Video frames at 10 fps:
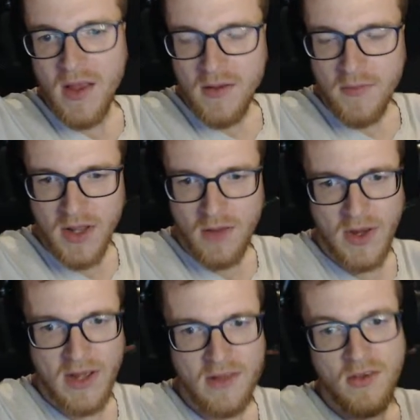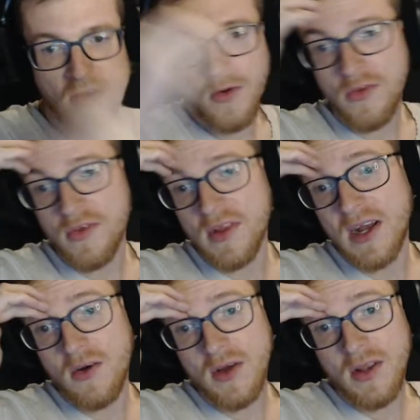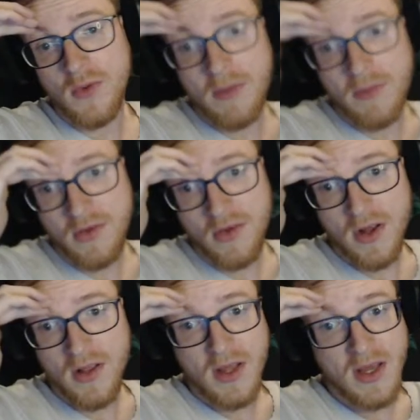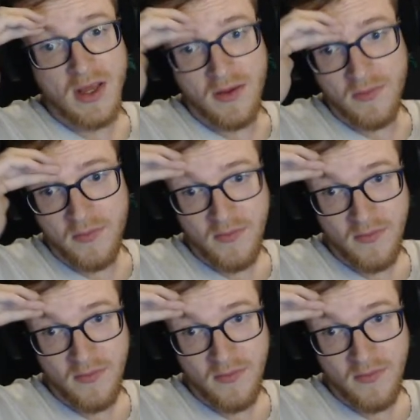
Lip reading: But anyway, it goes now. It rambles on.